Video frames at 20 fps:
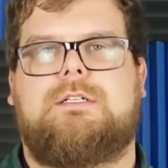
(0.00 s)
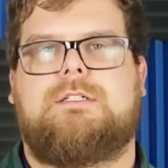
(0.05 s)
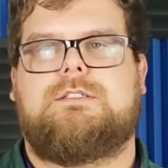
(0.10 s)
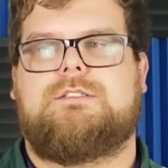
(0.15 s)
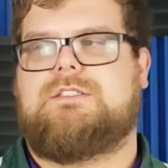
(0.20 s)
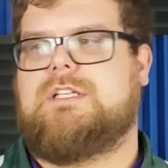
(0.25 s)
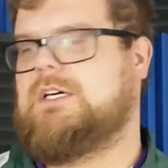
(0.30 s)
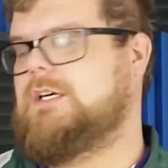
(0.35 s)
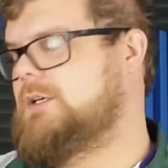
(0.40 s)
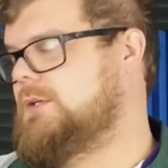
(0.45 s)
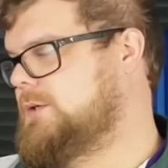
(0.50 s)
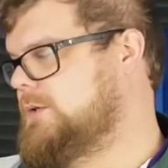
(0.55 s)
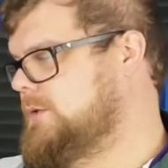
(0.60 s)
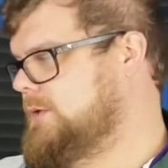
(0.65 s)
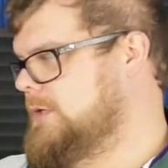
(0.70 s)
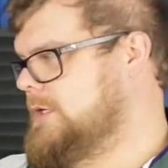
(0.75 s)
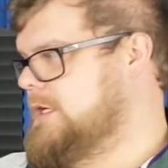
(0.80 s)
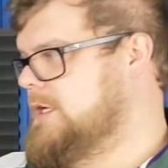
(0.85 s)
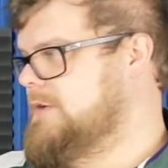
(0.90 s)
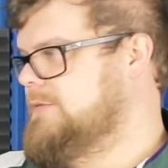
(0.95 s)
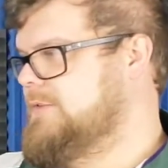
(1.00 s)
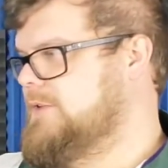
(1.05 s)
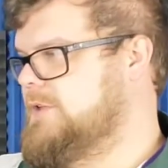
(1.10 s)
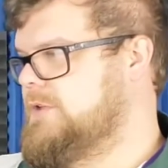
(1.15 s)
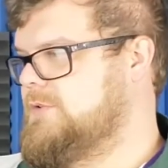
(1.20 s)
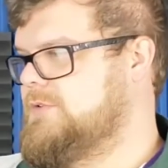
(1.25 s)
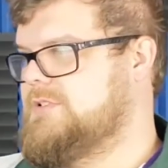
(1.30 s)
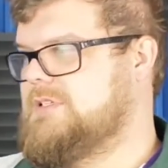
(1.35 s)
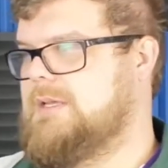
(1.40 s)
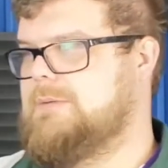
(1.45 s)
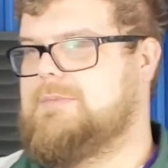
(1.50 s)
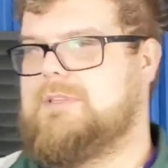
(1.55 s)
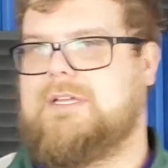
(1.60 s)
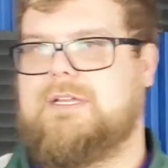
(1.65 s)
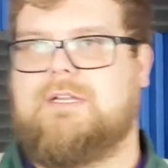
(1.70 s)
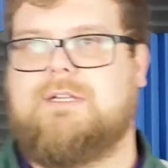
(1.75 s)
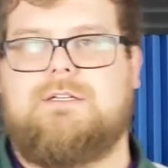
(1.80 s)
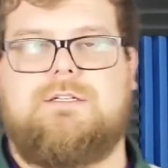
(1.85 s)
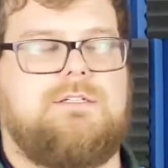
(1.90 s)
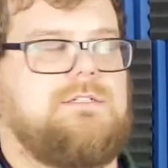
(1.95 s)
so if you use
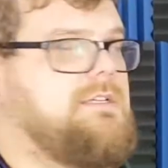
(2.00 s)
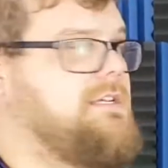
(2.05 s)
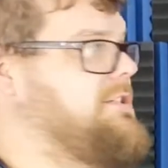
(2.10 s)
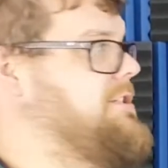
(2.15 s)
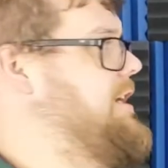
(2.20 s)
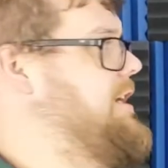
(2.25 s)
something such